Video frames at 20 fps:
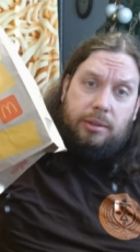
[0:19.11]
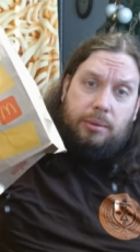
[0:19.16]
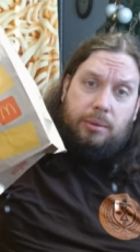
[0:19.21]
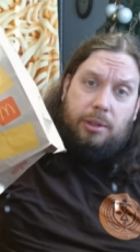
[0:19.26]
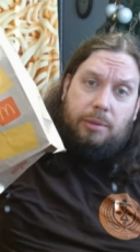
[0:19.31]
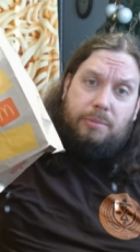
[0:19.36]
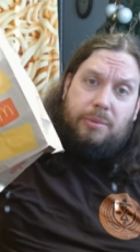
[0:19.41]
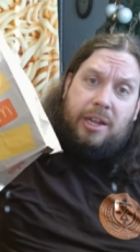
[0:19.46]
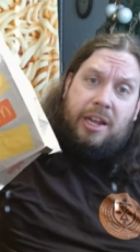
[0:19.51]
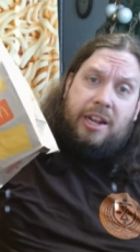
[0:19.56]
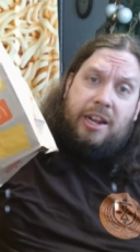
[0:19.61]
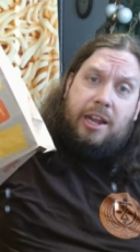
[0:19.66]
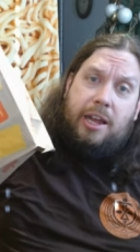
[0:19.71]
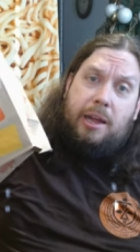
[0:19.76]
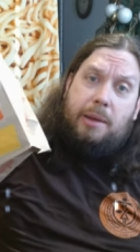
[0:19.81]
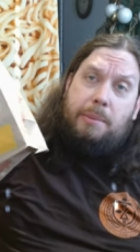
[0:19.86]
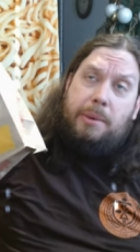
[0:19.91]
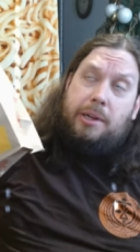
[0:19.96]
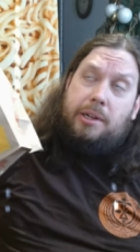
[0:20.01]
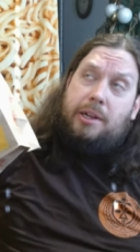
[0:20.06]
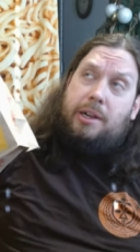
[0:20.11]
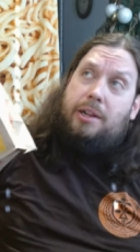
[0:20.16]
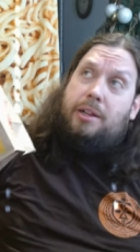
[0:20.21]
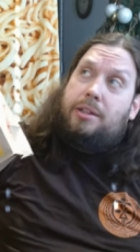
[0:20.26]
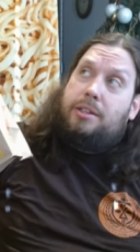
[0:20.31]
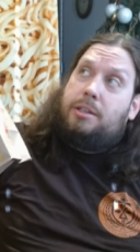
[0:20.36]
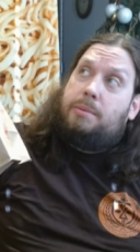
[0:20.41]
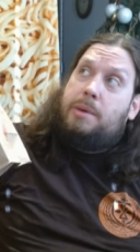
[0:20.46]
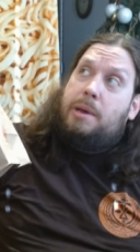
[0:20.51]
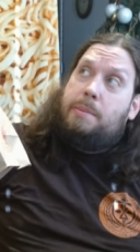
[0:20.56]
Well, I'm not at
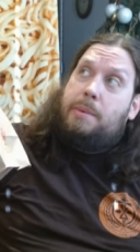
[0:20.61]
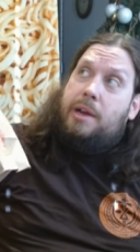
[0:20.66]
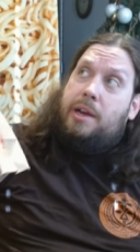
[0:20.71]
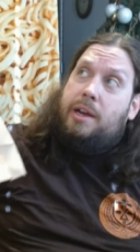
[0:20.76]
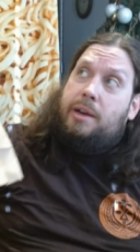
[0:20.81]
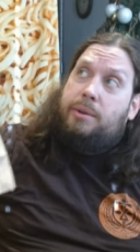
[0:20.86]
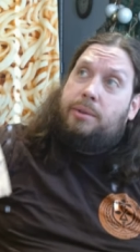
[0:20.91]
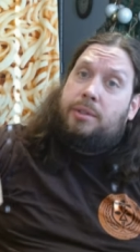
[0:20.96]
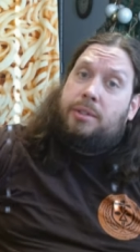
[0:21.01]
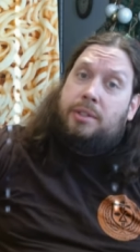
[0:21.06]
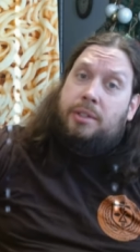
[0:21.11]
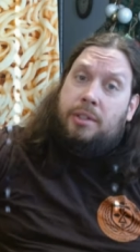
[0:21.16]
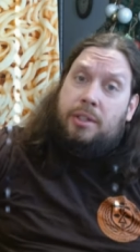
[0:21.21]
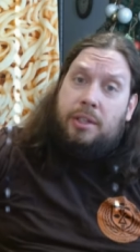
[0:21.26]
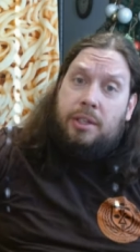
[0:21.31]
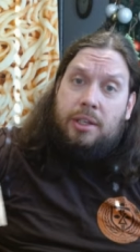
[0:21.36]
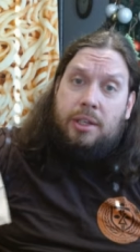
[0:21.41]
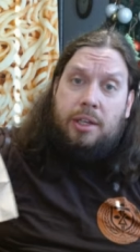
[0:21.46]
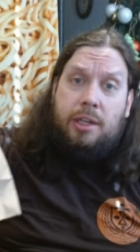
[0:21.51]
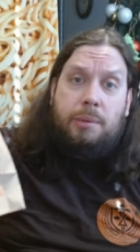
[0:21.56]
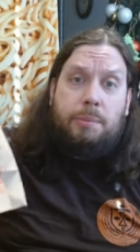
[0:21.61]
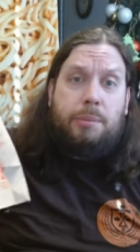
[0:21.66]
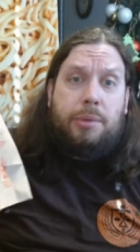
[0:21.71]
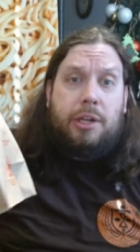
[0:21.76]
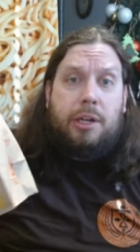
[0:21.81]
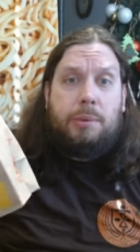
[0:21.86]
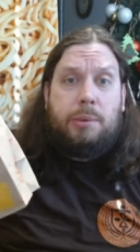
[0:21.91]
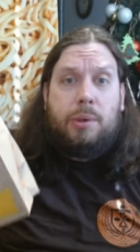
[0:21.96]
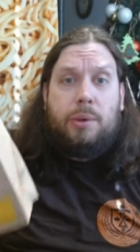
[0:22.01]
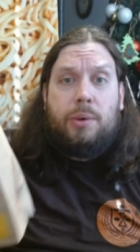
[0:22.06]
McDonald's. I'm at my house,
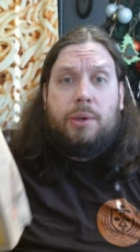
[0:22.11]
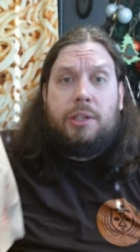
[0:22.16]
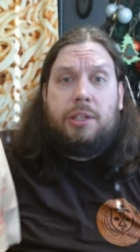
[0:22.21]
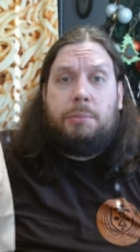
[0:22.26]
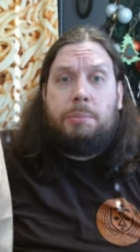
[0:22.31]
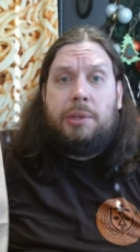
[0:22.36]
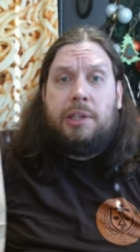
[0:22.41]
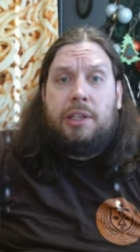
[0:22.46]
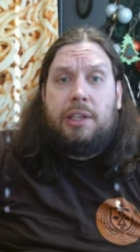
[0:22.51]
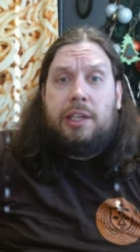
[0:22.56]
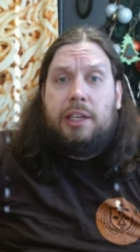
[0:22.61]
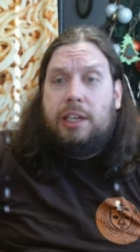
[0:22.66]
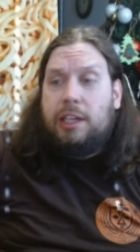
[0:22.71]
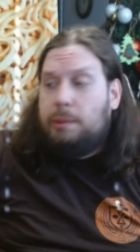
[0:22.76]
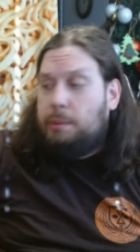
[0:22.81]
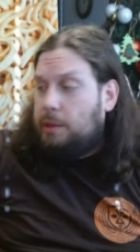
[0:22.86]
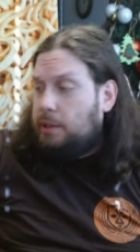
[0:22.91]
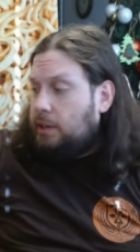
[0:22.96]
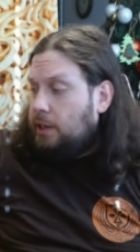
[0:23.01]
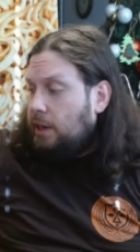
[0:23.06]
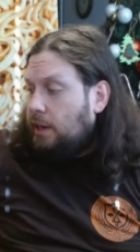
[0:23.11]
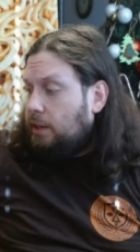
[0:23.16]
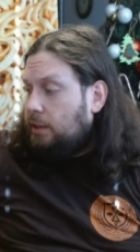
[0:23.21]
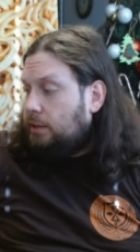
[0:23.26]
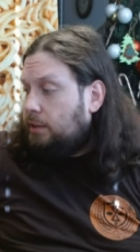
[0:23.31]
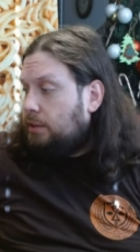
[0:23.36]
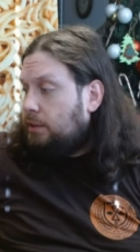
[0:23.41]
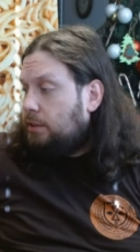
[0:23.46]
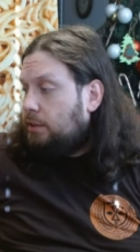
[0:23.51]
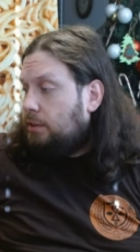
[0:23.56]
but I'm going to be eating
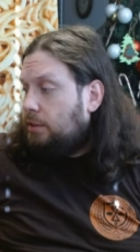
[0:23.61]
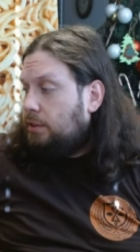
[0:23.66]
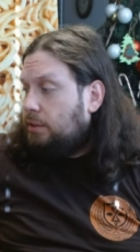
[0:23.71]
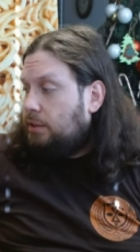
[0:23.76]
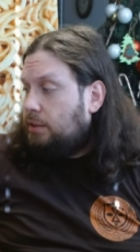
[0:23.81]
McDonald's.